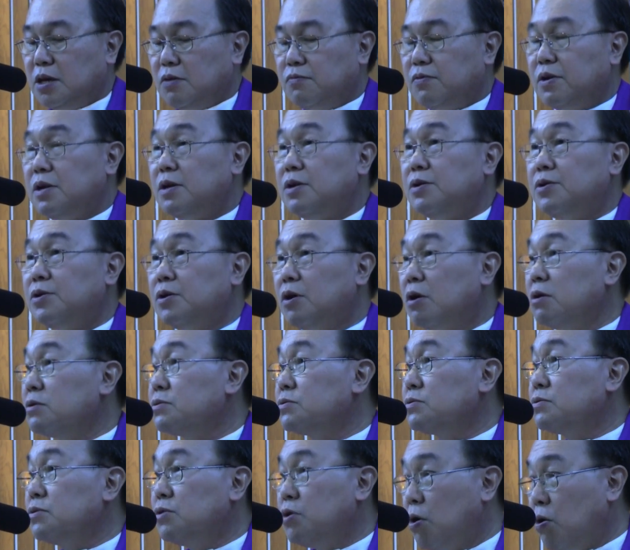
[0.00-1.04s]
will
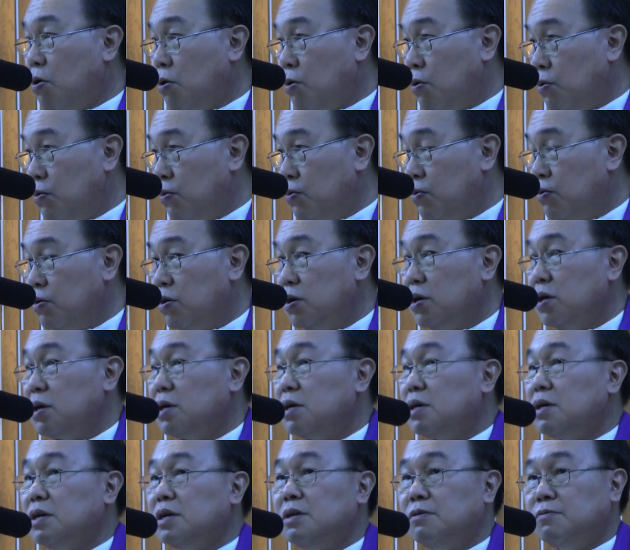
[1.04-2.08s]
not go
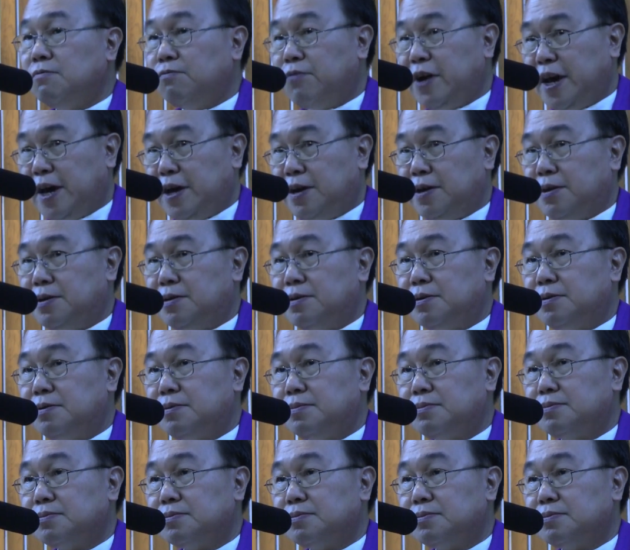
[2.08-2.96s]
in vain.